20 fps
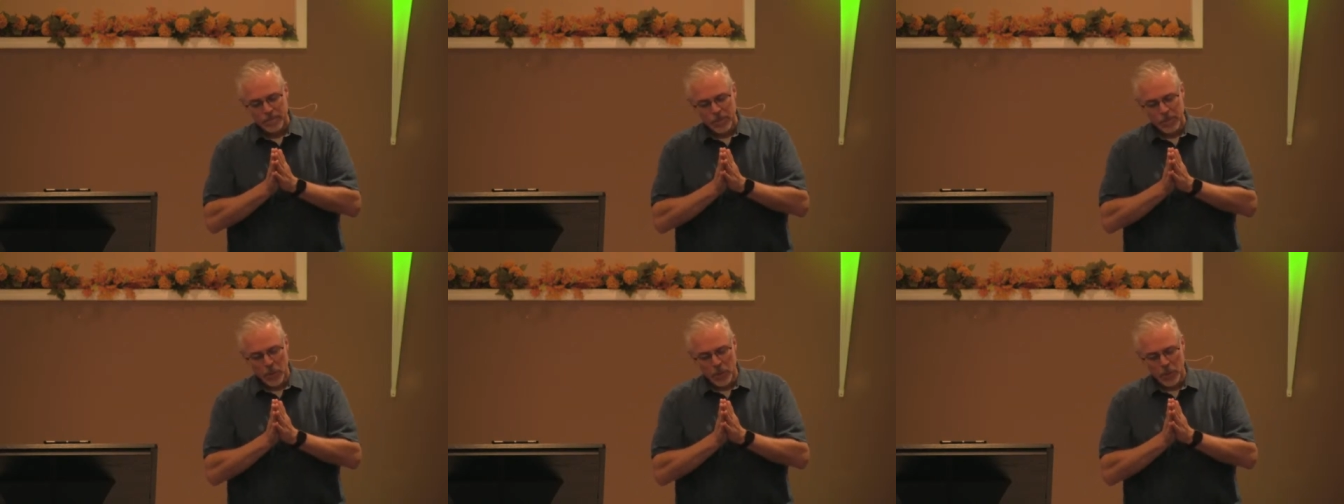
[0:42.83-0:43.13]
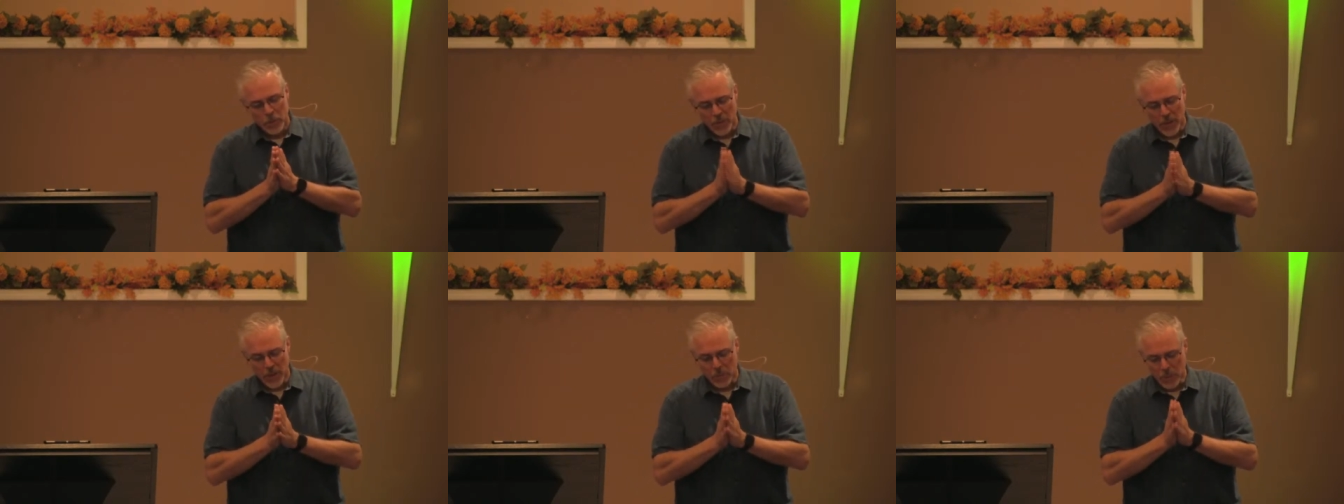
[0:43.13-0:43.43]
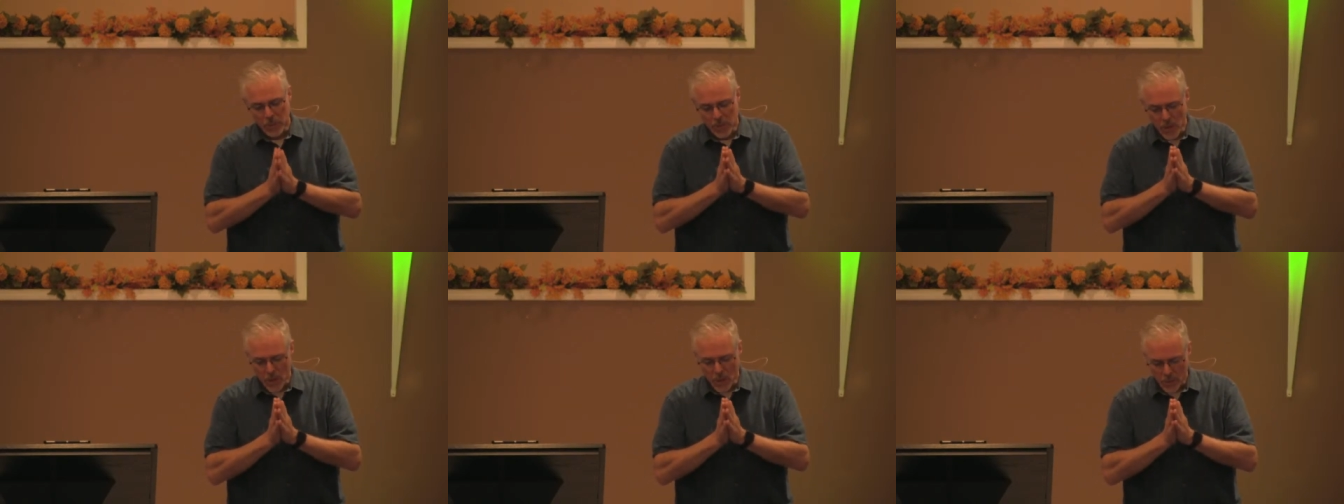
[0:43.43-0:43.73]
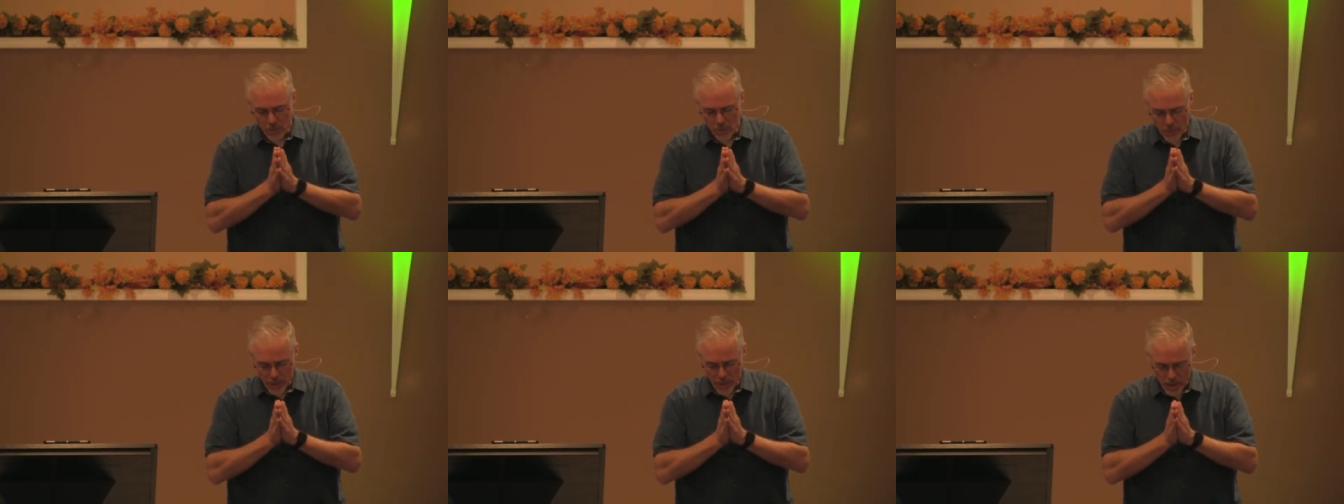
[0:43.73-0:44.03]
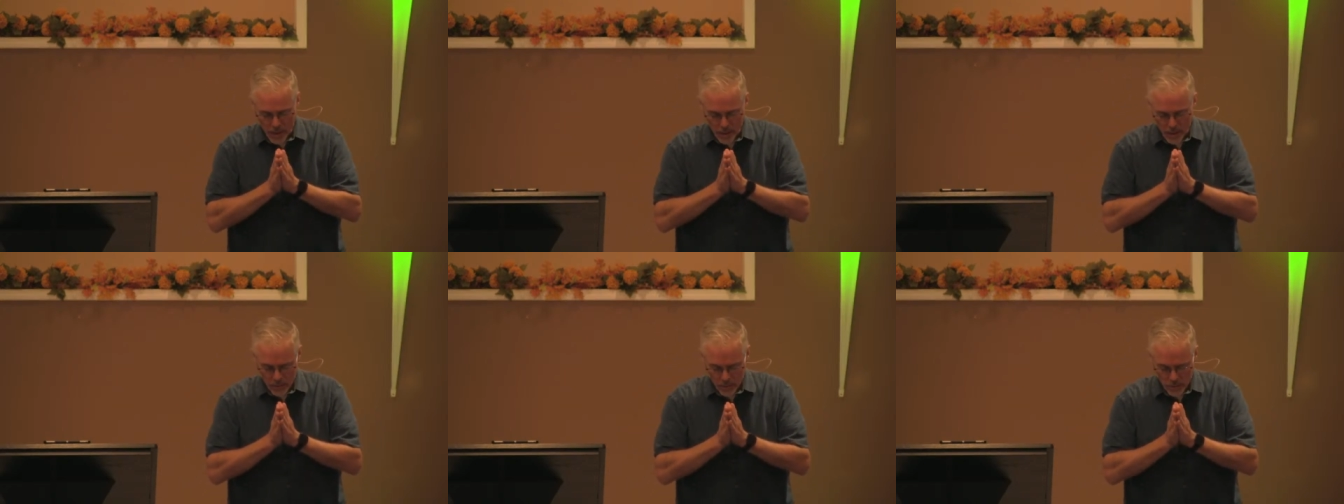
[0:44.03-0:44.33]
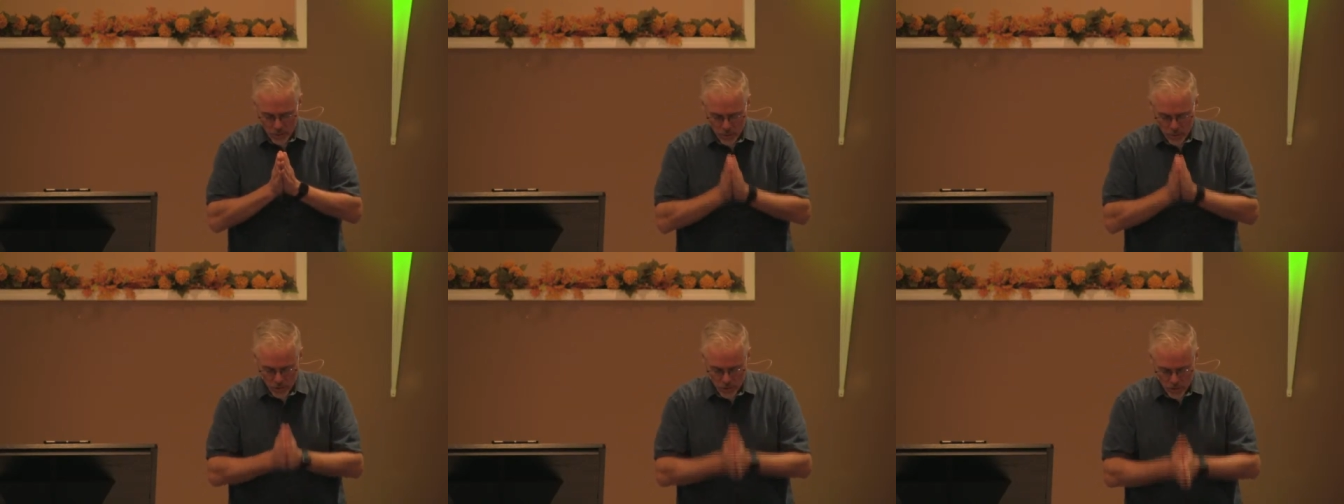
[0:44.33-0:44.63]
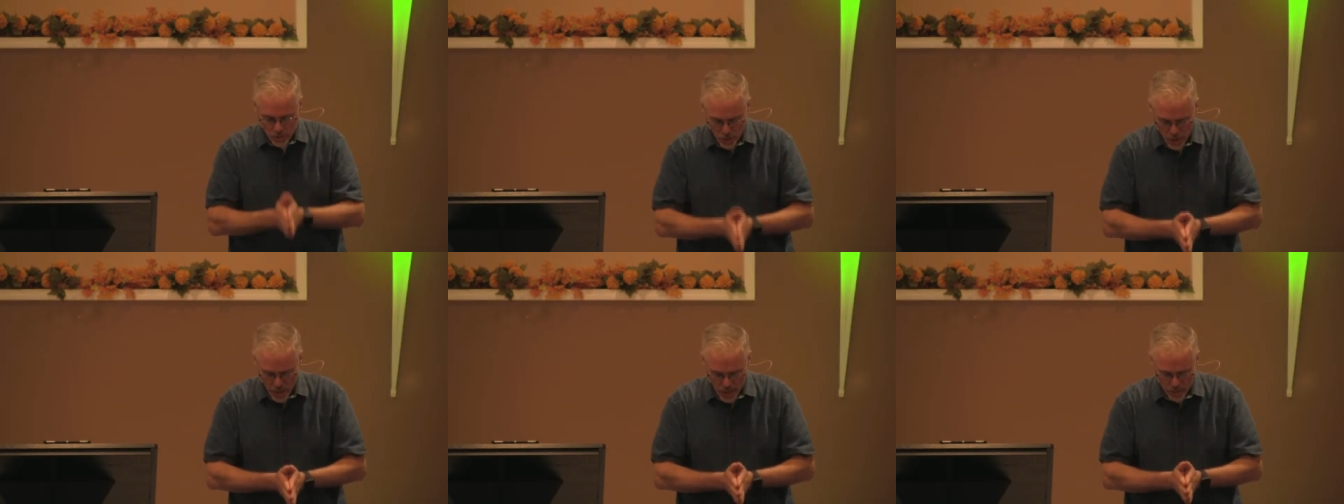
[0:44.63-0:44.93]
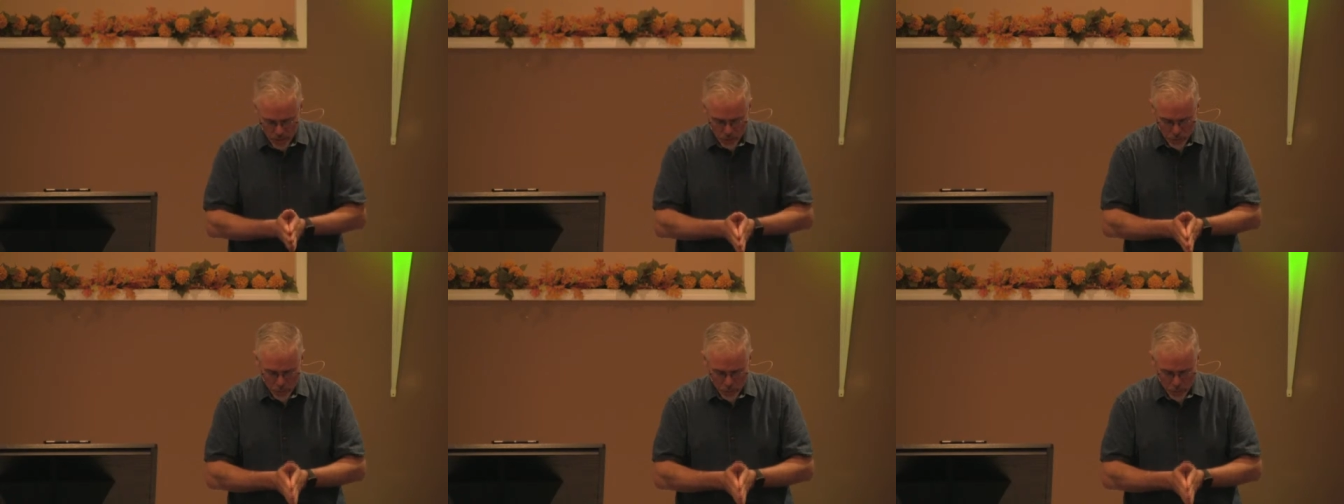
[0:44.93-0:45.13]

Oh, Father, we know that our the change